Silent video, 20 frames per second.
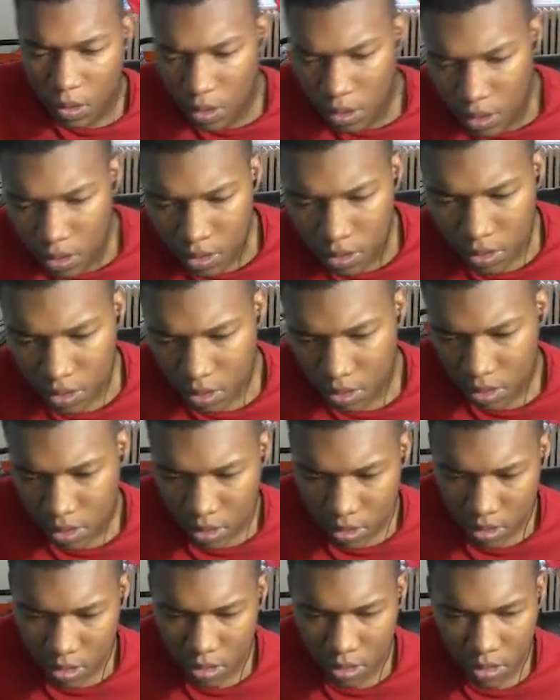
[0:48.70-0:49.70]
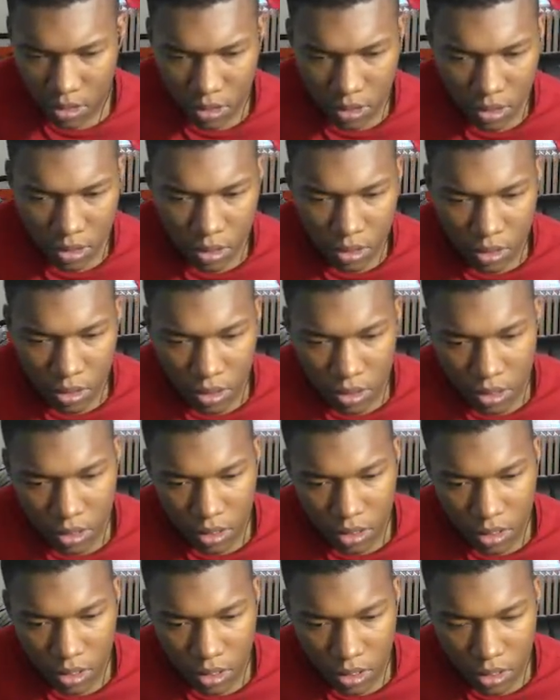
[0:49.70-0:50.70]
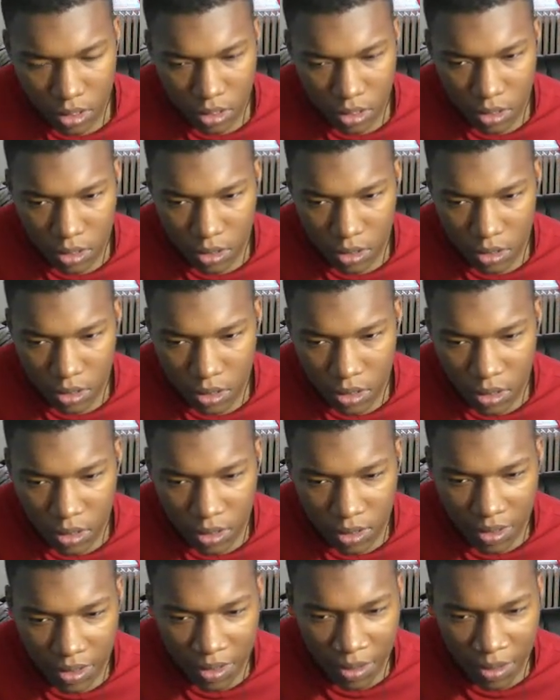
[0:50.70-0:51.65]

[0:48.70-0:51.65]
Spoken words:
No one is speaking in this clip.